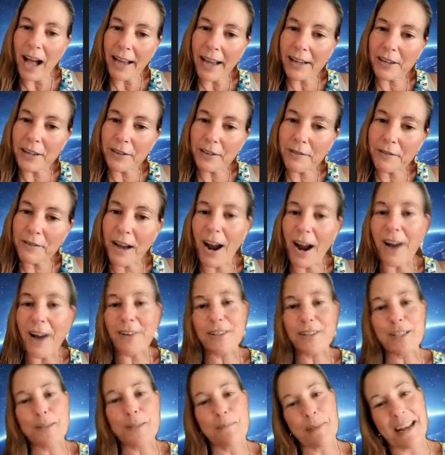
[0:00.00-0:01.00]
kind of are
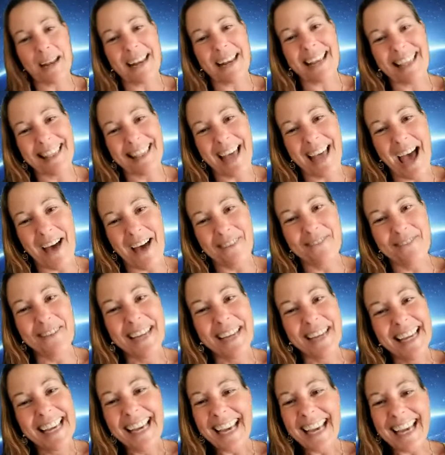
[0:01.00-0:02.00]
spinning
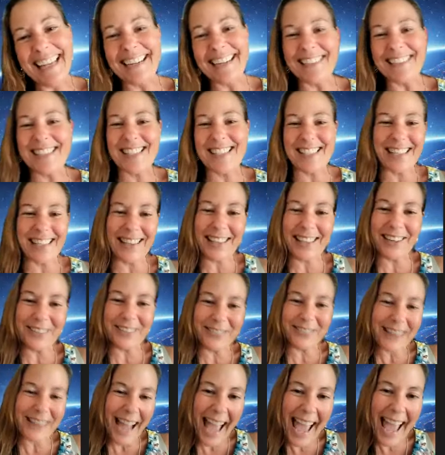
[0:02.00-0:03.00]
them in a silly
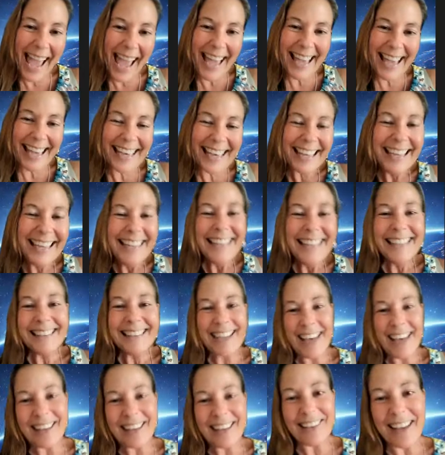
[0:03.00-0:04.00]
way,
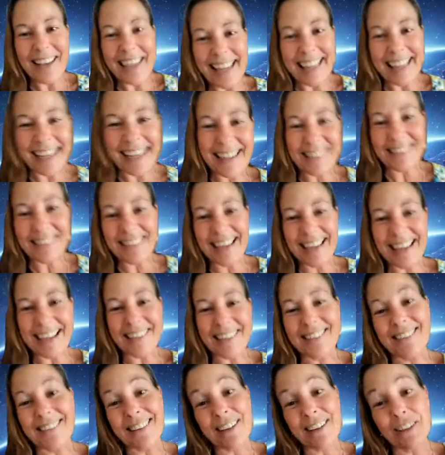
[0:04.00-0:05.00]
that right. like it,
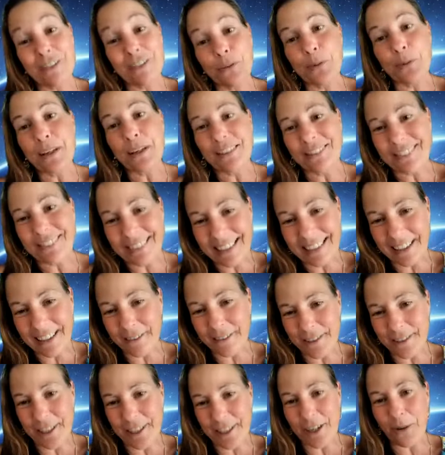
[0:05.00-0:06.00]
it's it's
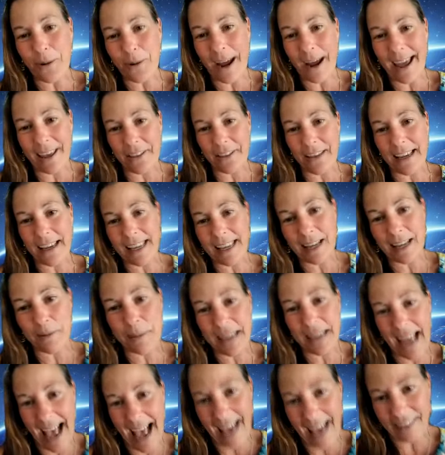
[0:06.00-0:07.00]
received in a way that can
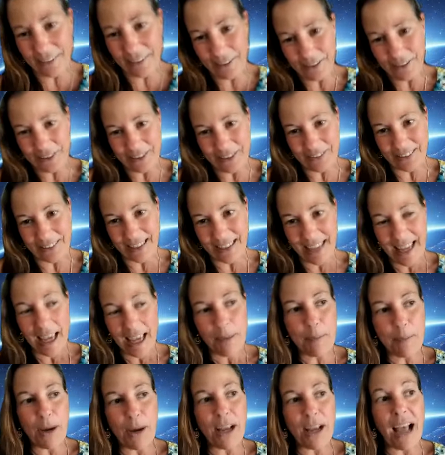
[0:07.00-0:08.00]
be handled.
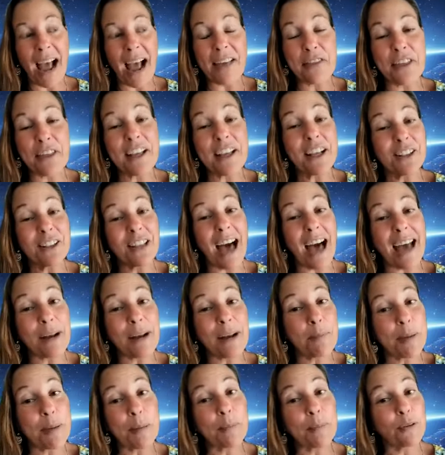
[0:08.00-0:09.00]
But yeah. I think a lot
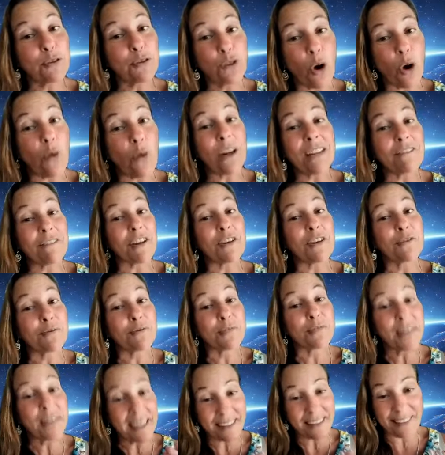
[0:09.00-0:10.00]
of people don't even
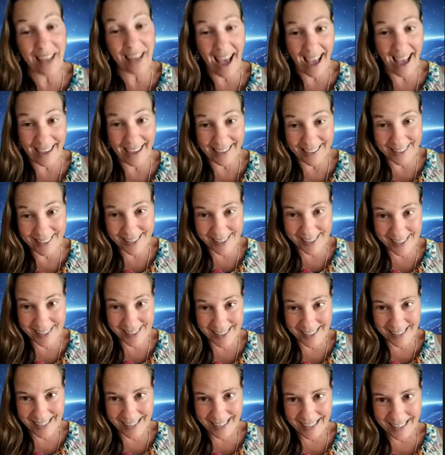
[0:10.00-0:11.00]
realize
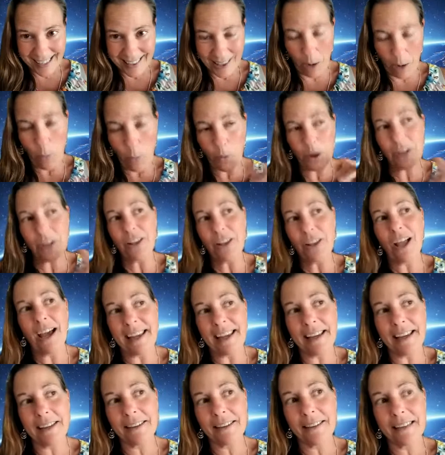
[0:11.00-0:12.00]
that we're
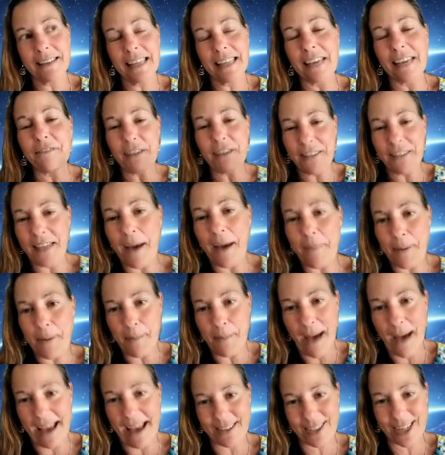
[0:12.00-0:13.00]
like giving them a
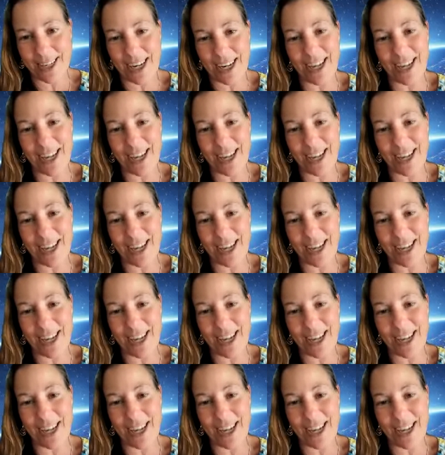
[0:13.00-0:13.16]
message.